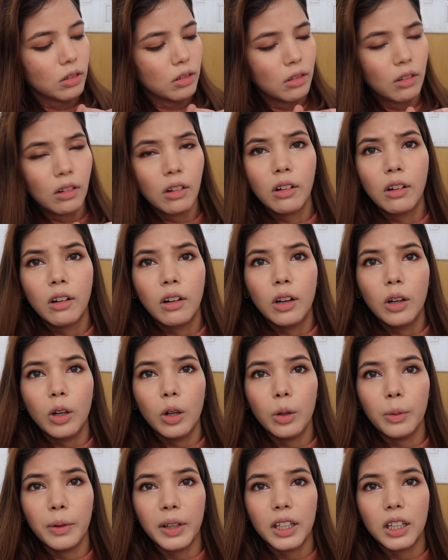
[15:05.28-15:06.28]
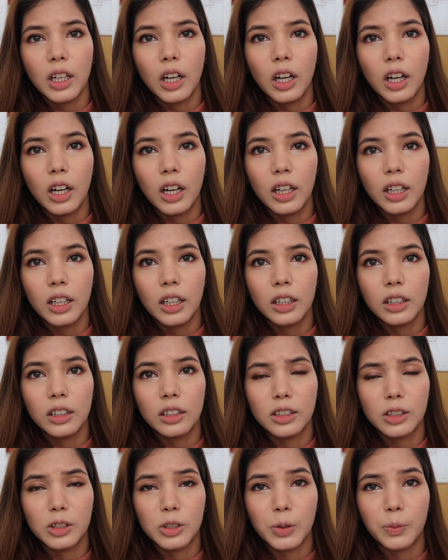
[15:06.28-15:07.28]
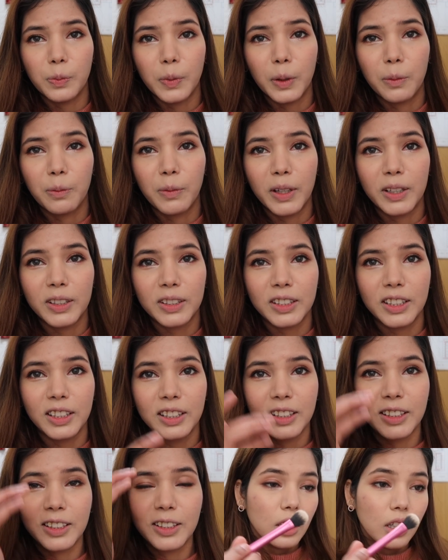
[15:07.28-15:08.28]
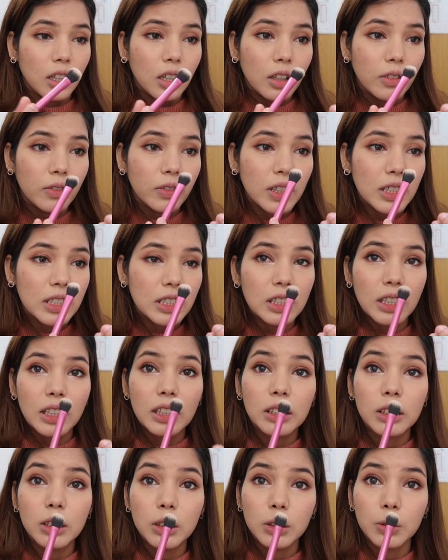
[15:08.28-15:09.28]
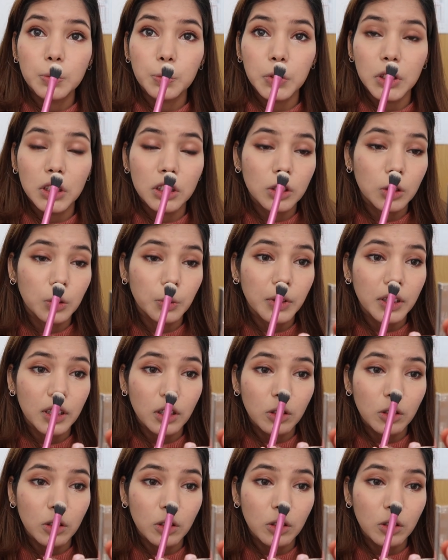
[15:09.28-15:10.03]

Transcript: Oh my god, this is so pigmented. First, let's put this on my